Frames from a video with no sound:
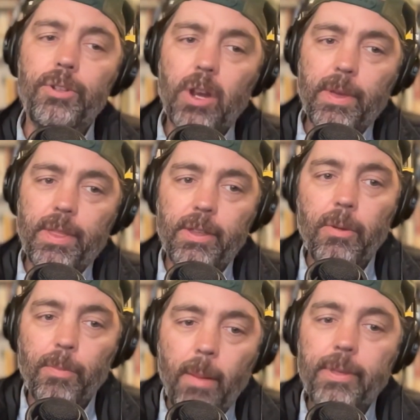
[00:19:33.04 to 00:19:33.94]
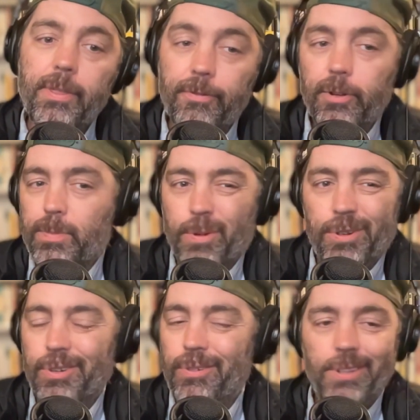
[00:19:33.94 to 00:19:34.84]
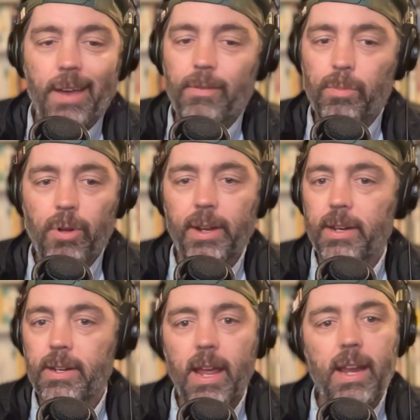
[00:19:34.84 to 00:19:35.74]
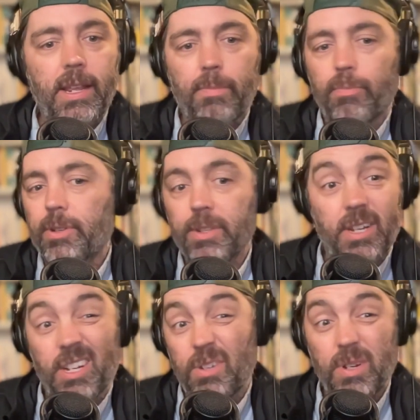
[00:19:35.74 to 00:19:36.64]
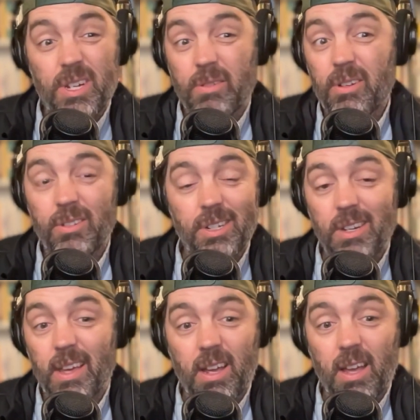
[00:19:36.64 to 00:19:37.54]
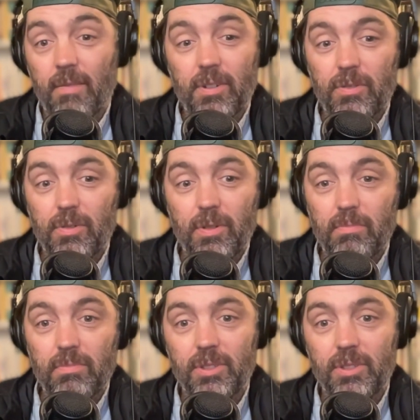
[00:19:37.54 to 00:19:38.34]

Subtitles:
Jeremy, you're probably the first person who's ever brought in any presentation materials into that conference room.